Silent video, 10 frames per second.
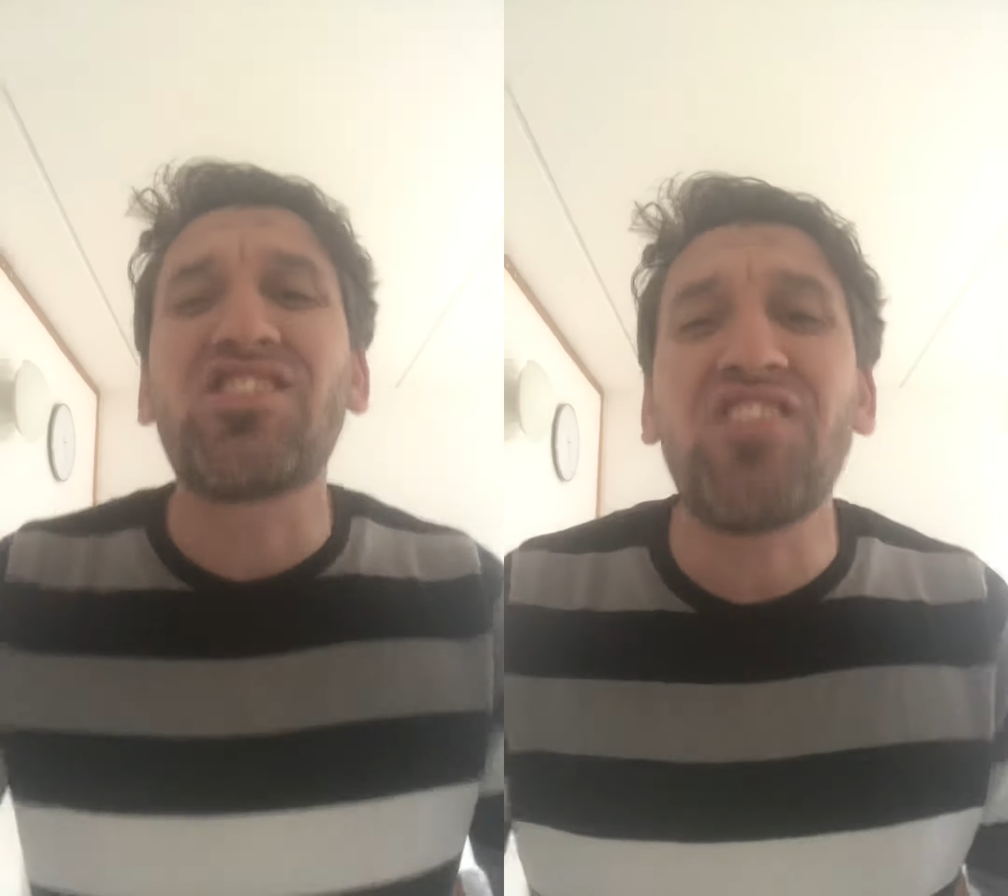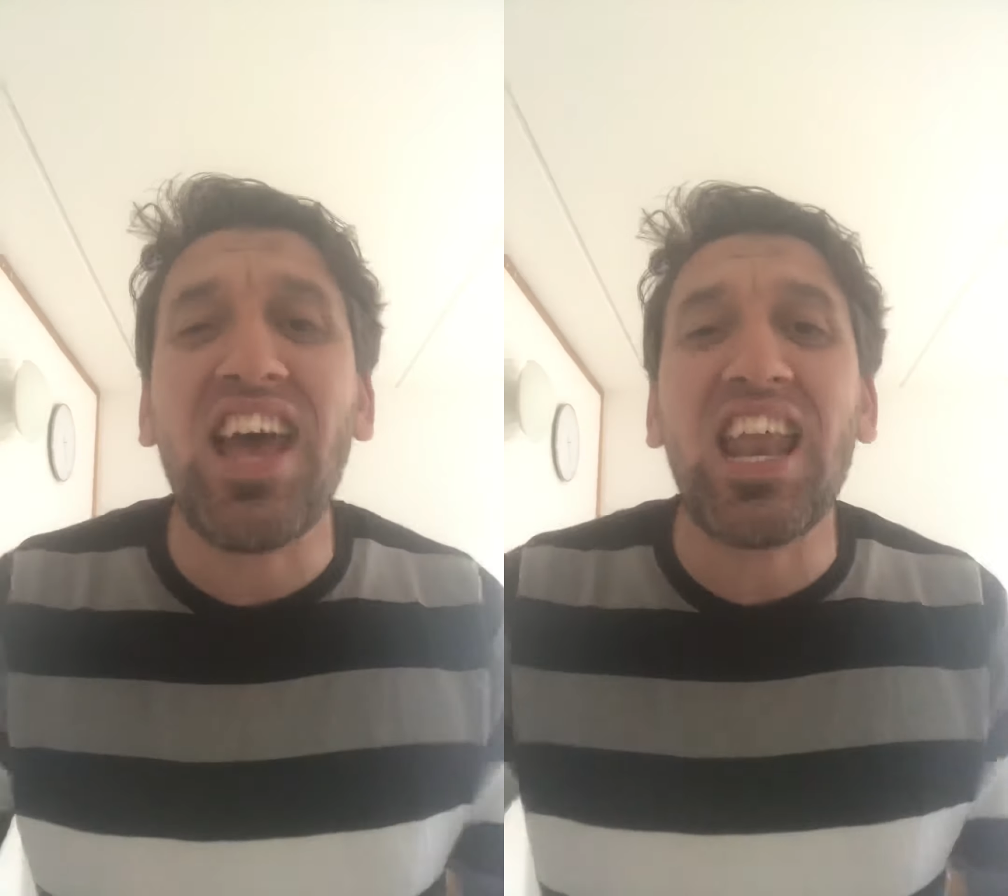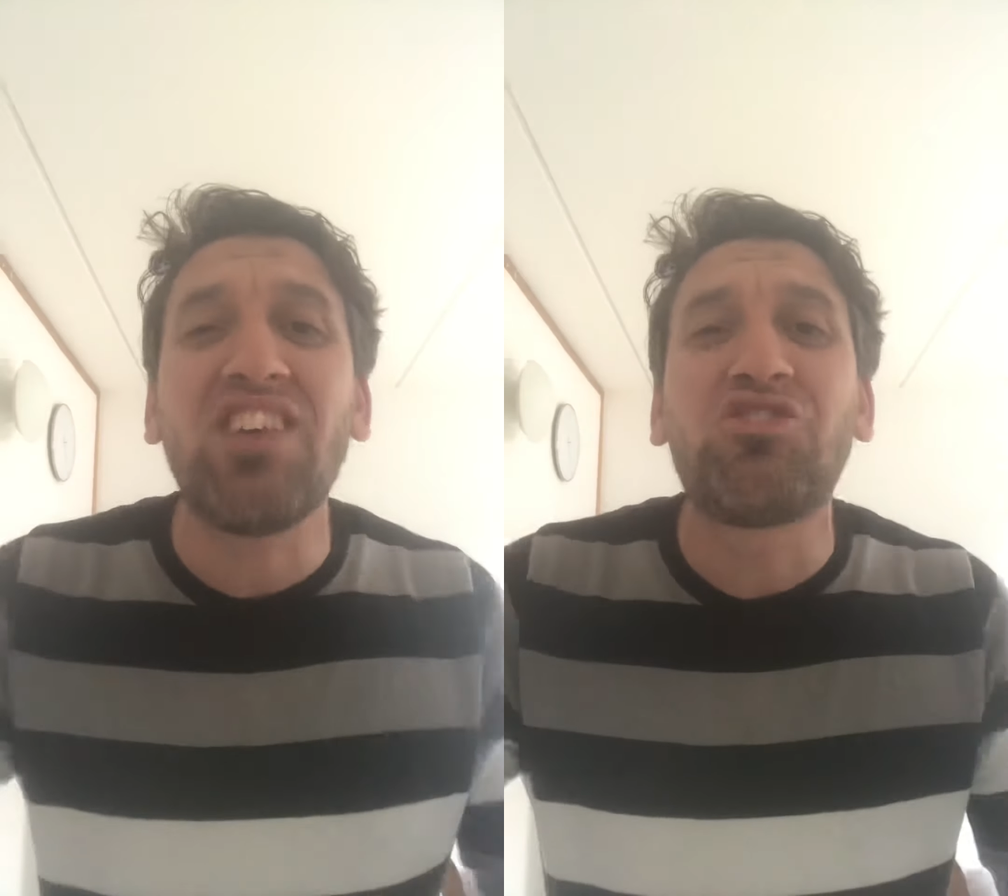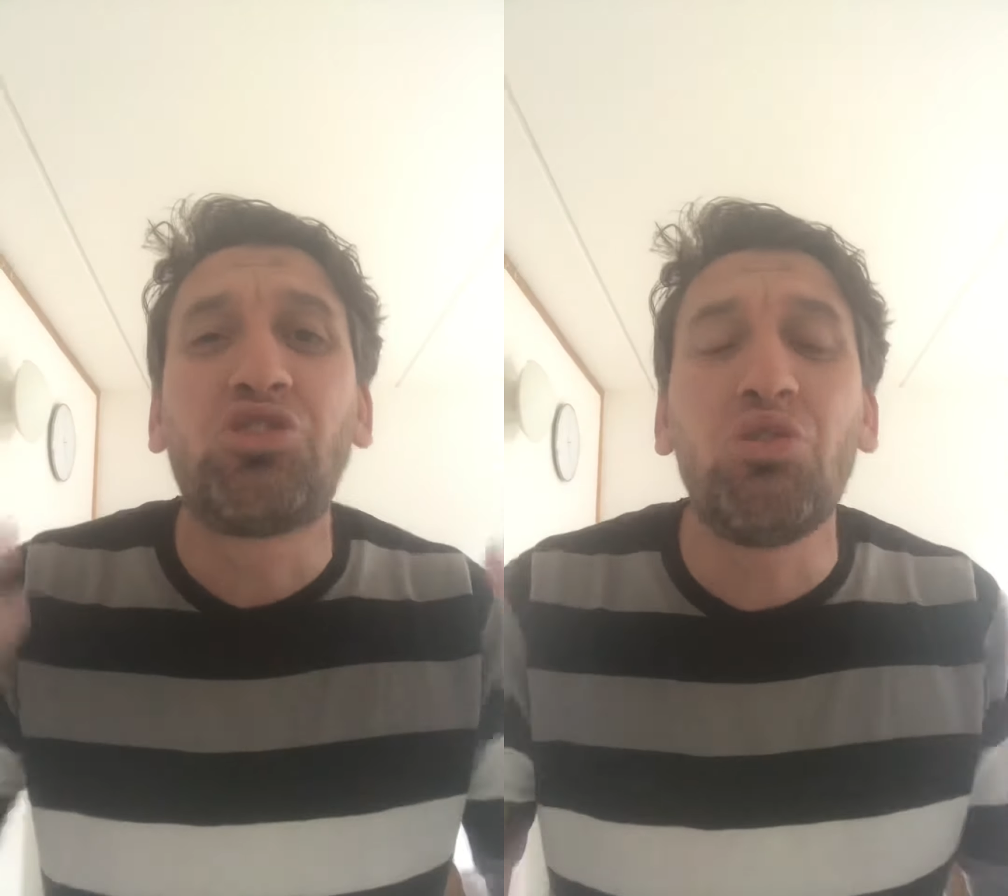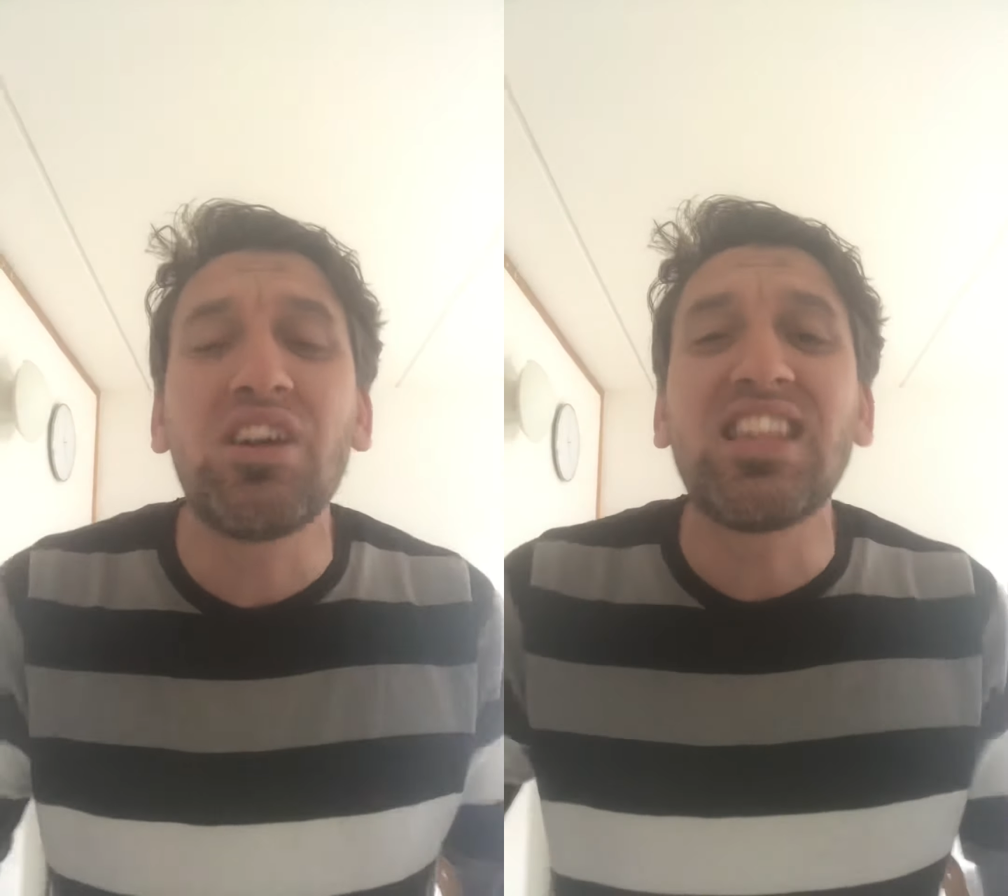
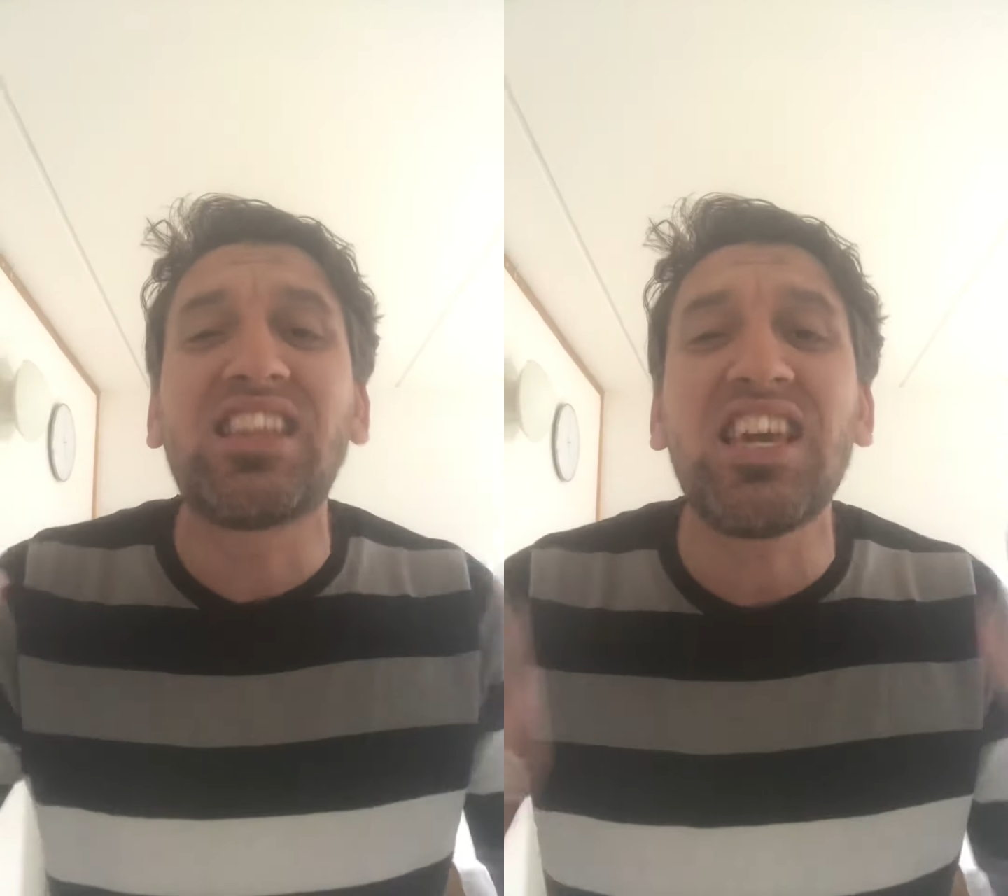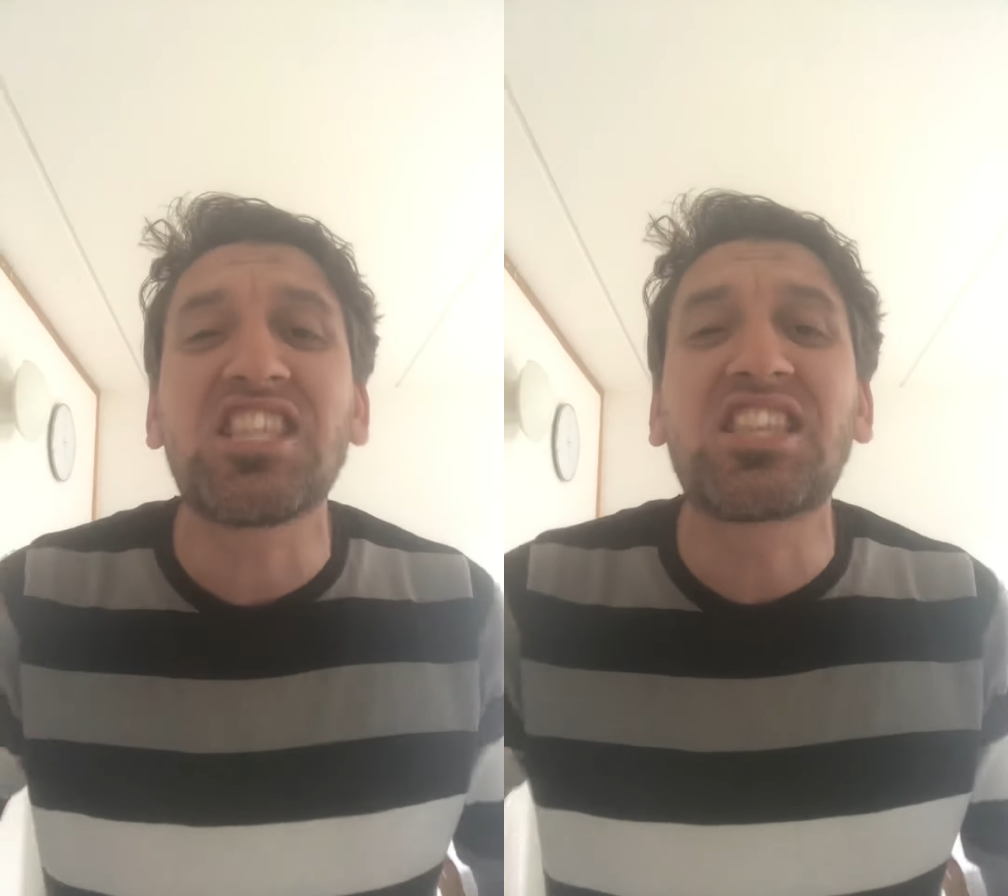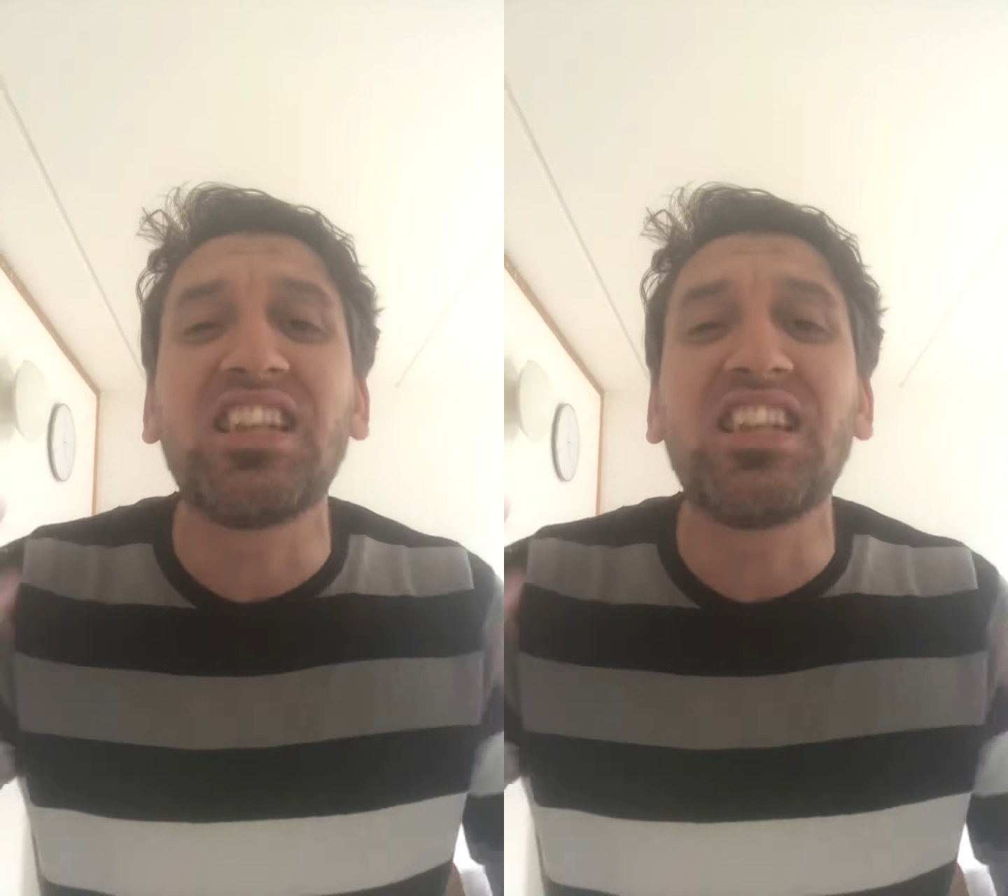Zverev doing these